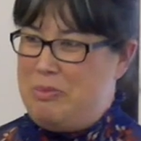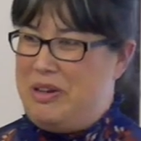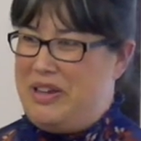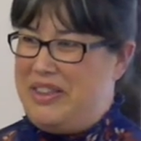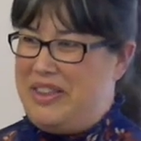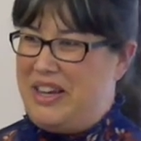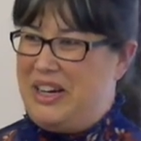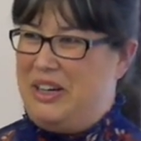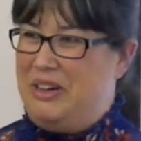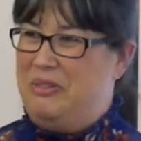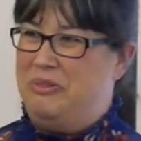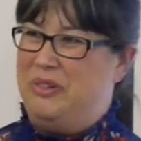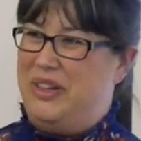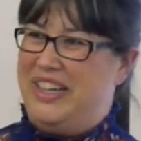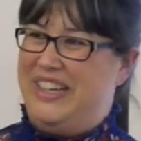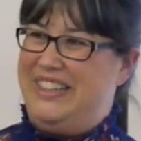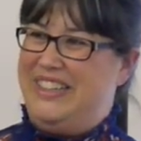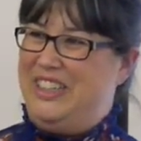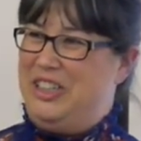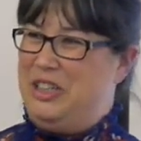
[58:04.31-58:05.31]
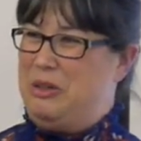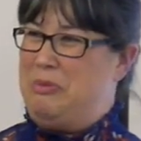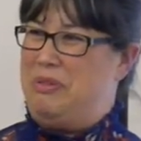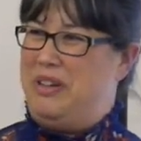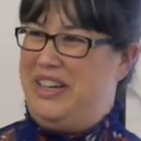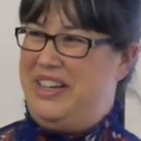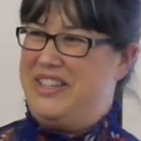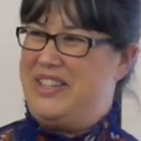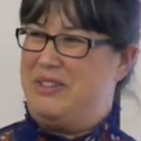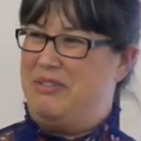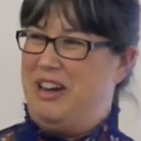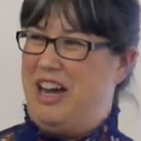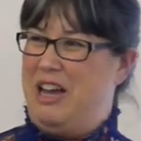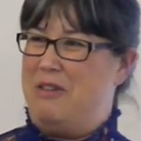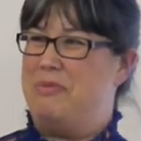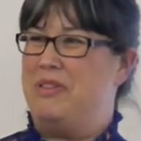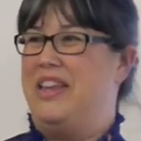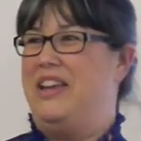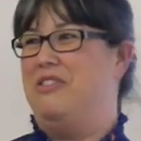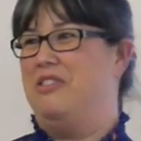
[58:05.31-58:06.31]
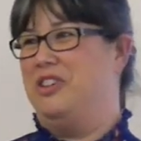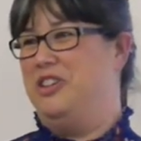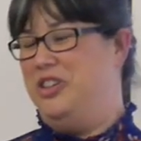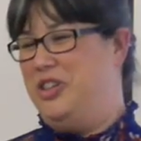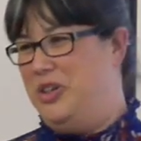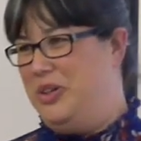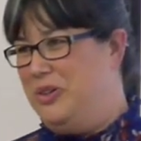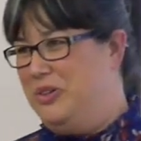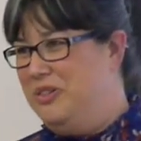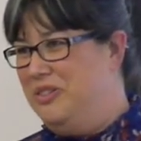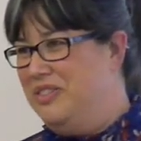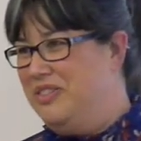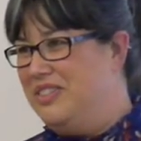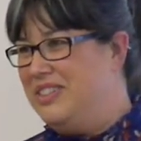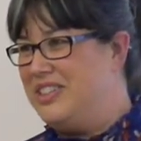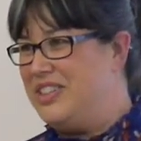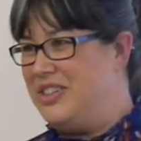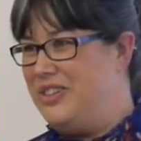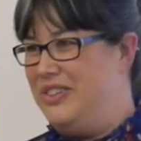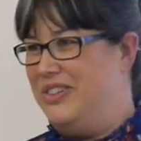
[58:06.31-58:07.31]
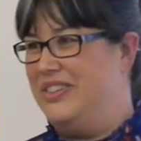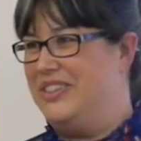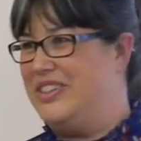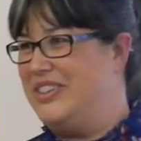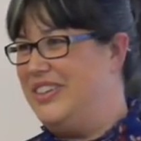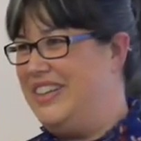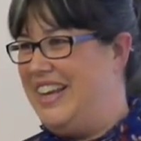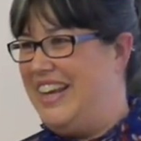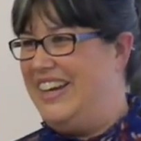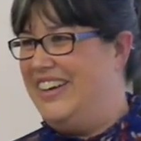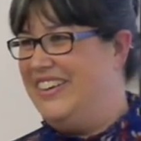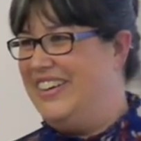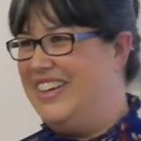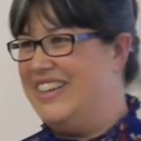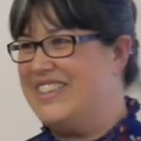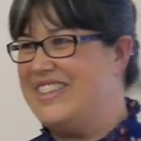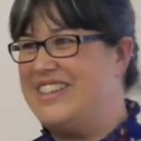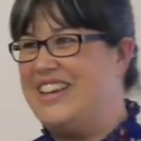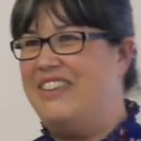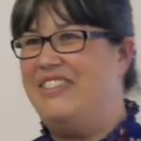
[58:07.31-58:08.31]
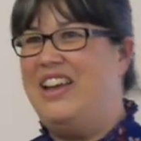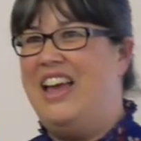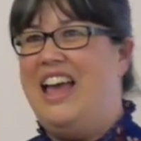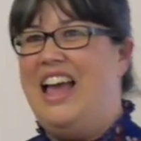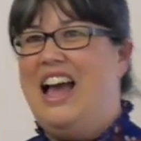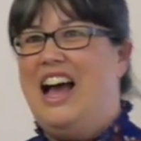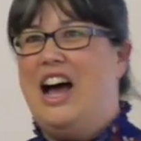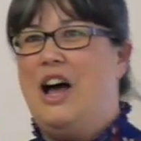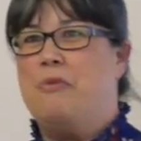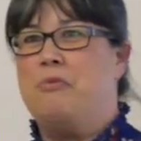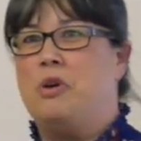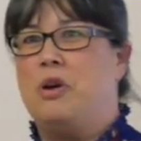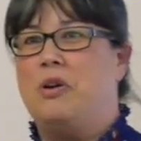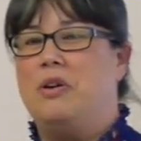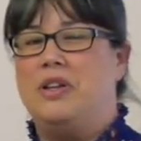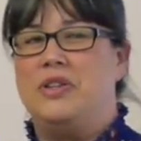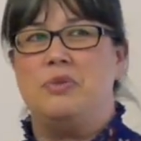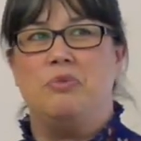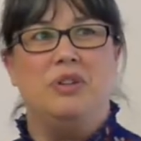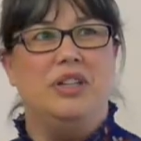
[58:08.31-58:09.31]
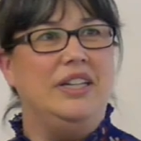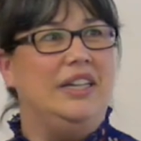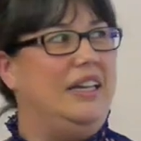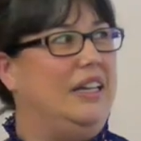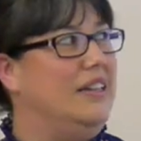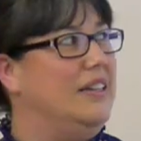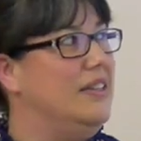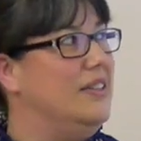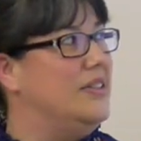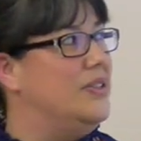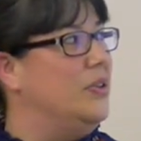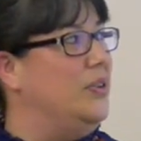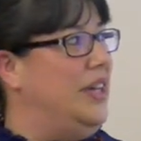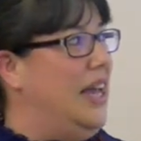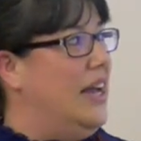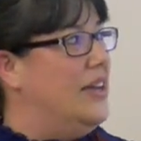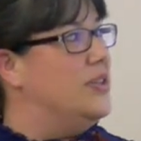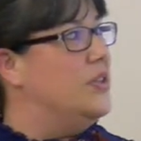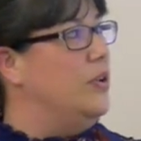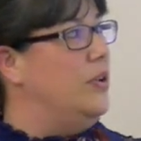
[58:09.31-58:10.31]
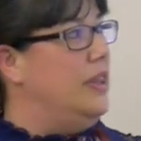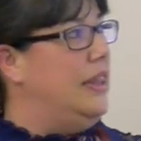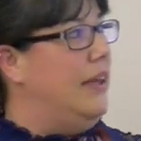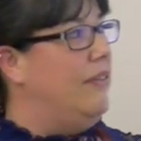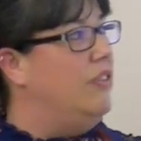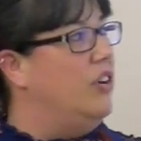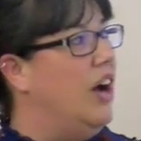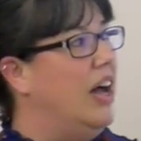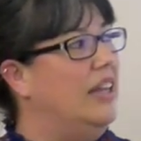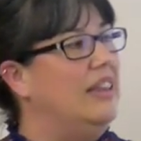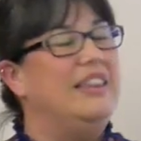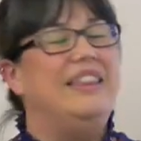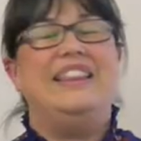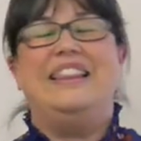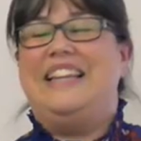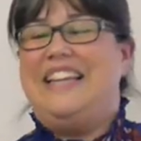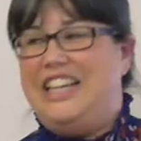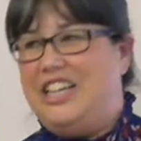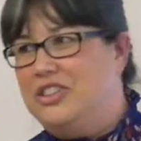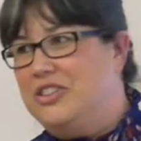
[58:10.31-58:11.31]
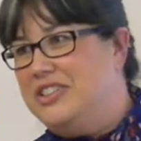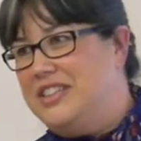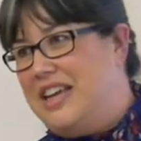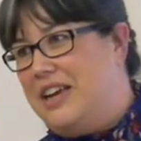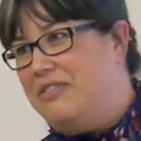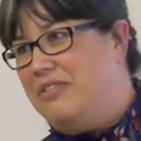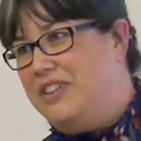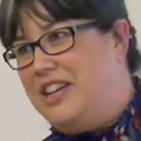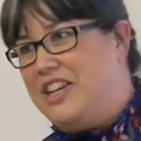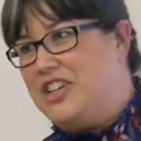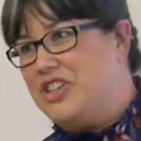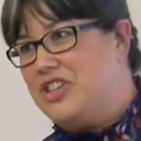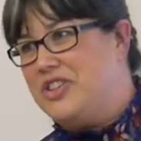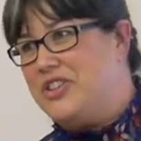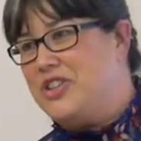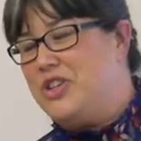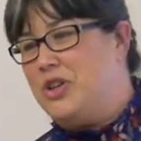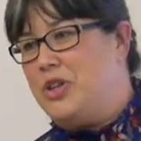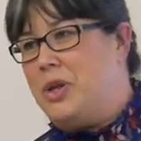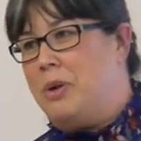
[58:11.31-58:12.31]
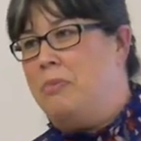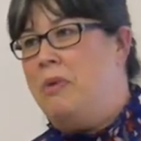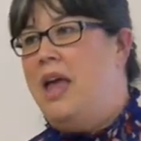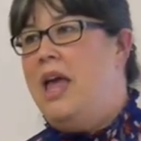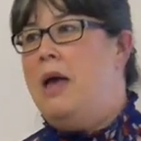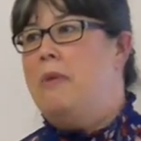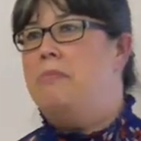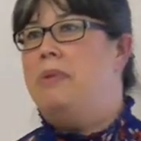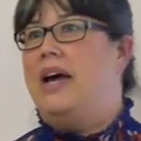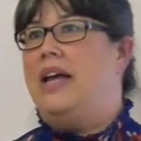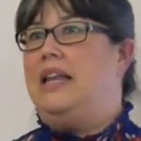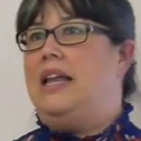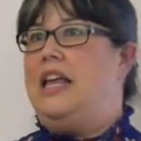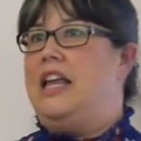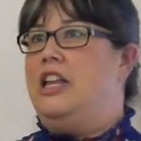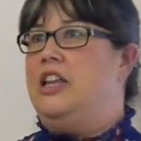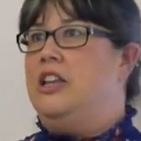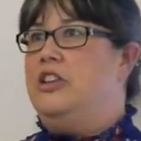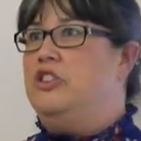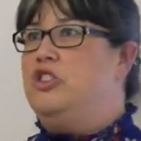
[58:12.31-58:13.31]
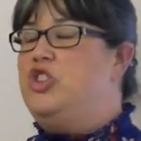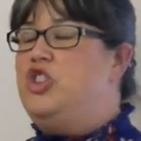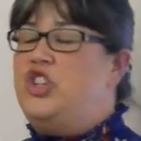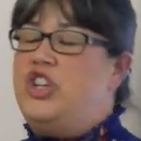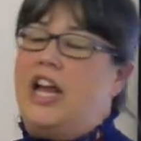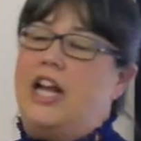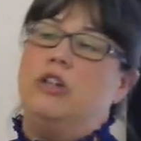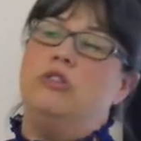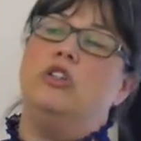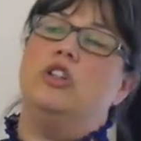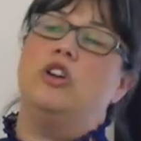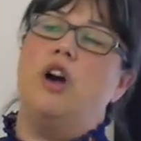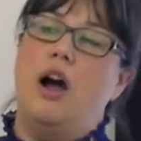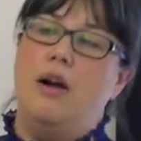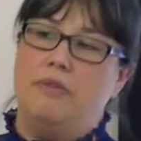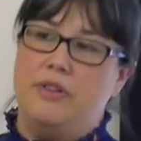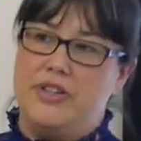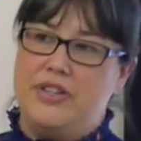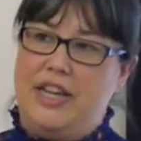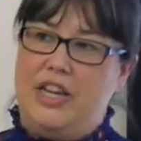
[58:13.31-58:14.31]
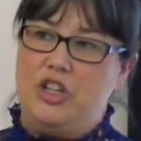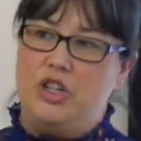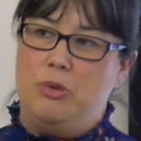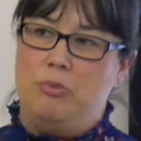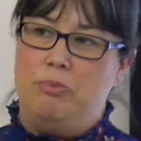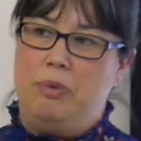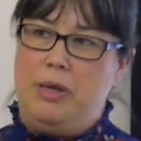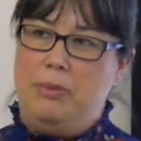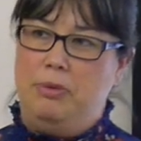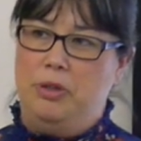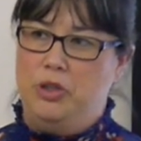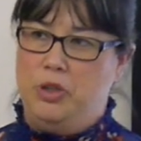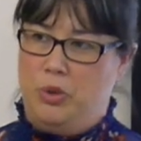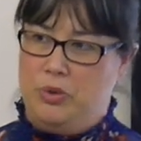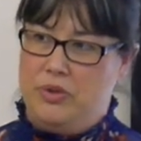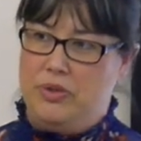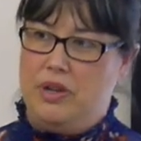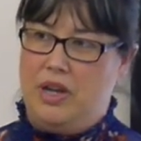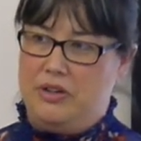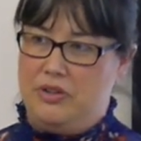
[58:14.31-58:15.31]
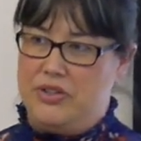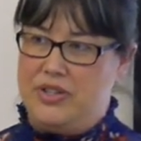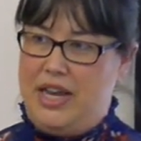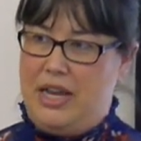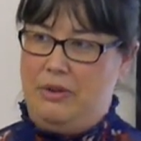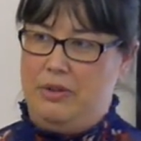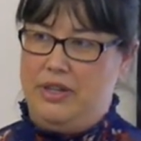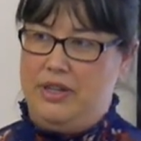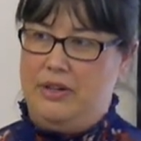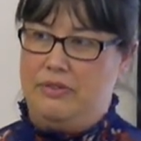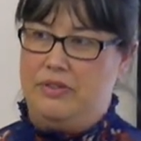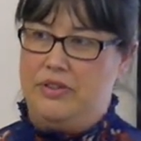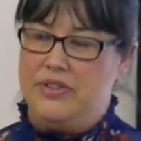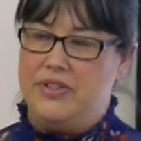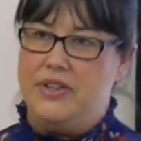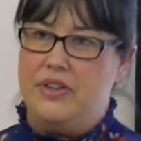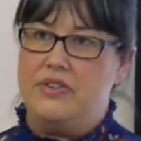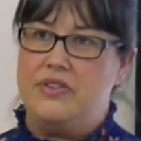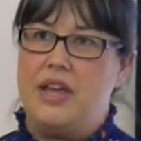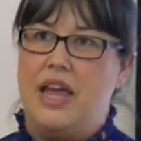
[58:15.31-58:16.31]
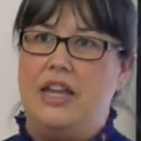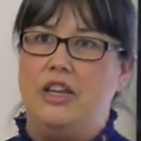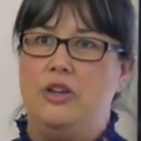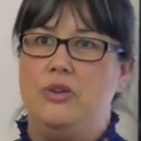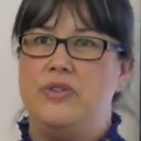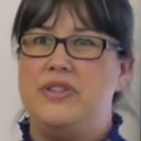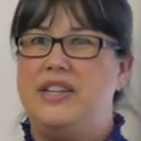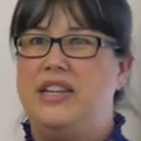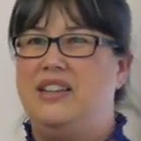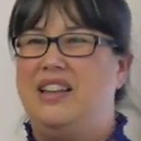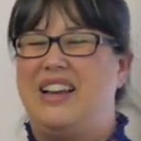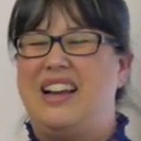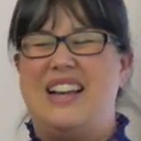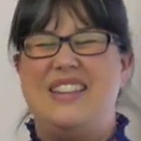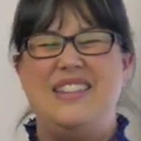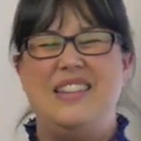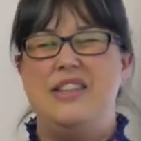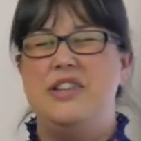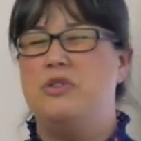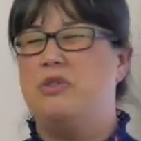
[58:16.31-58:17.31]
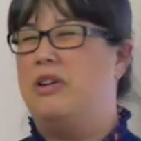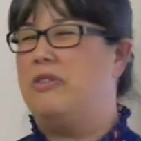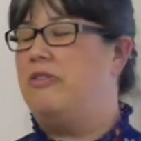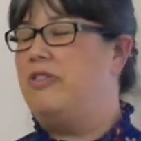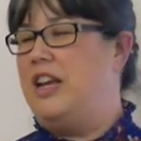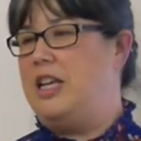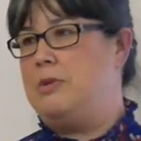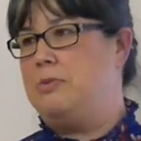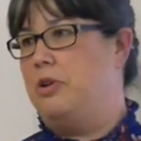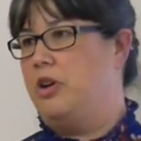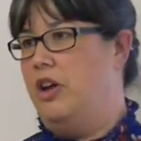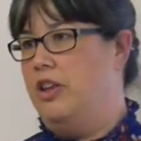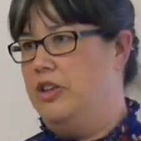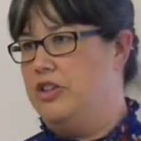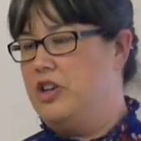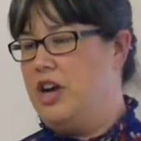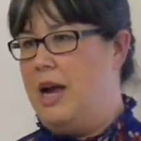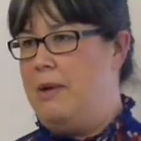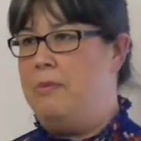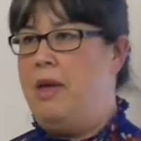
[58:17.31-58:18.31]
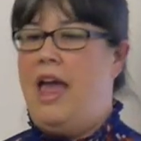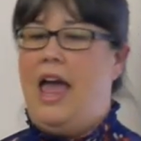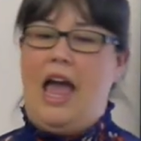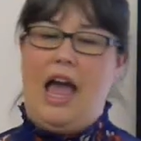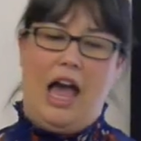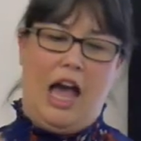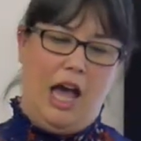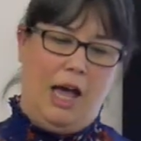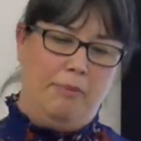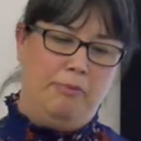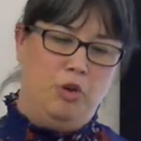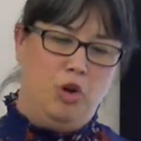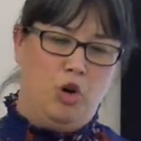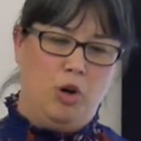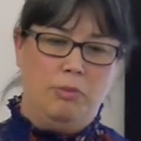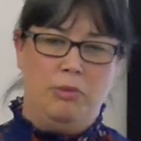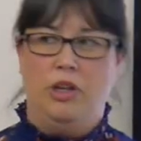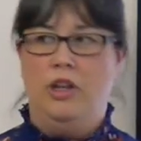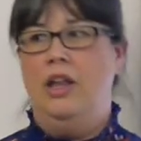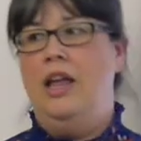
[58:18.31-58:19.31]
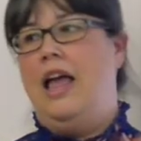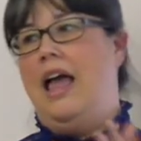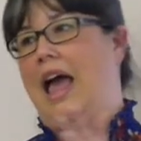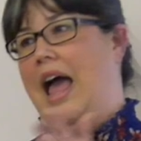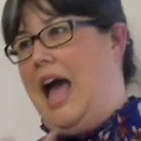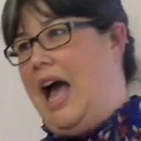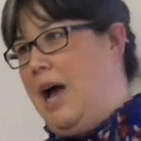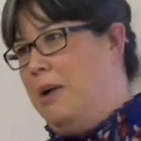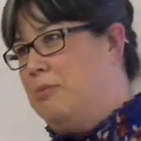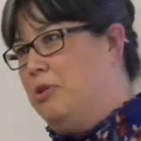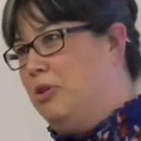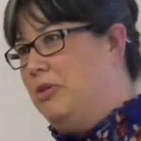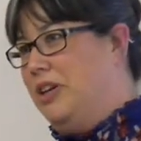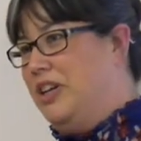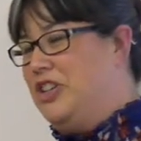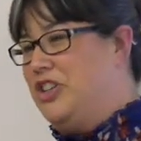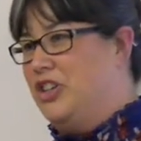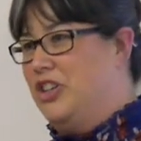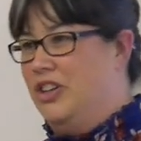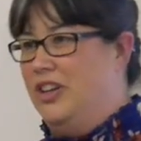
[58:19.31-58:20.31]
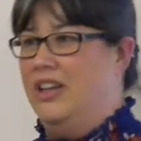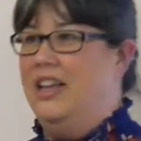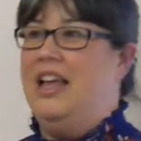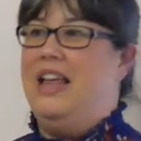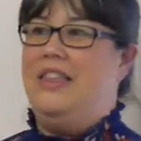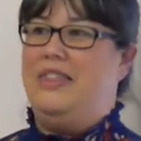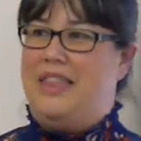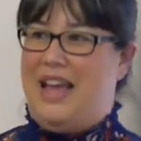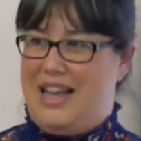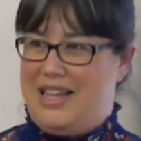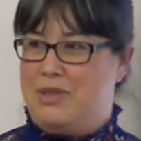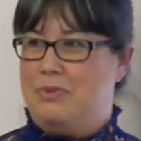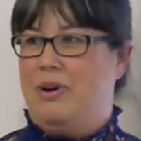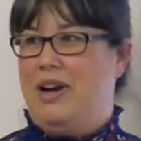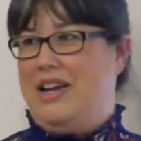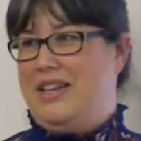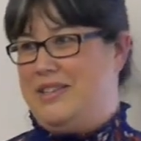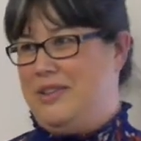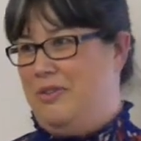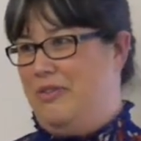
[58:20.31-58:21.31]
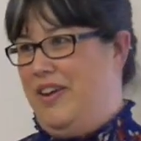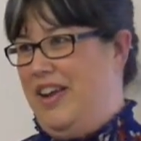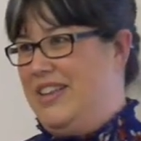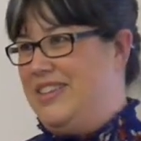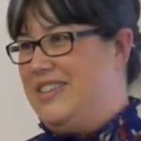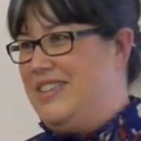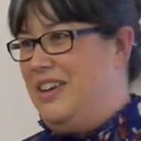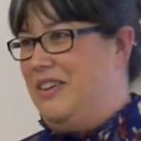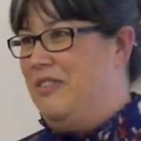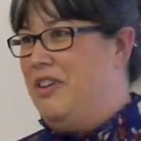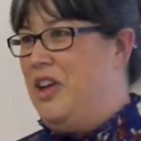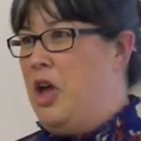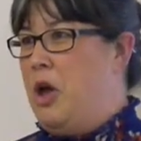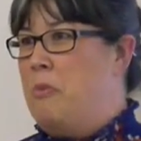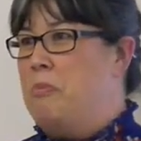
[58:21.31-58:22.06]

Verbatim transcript: be there when Europeans arrived, but they were new to, to the area and stuff. Um, it's really so yeah, so they've got legal definitions to them, but in general conversation, people don't understand the differences. And you see, like I see this around Facebook all the time, abnormal, aboriginal, that's why it's offensive.